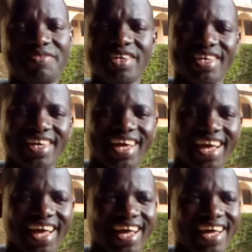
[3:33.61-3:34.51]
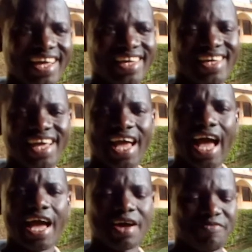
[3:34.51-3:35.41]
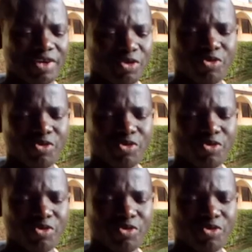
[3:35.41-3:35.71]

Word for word: I think. Uh have a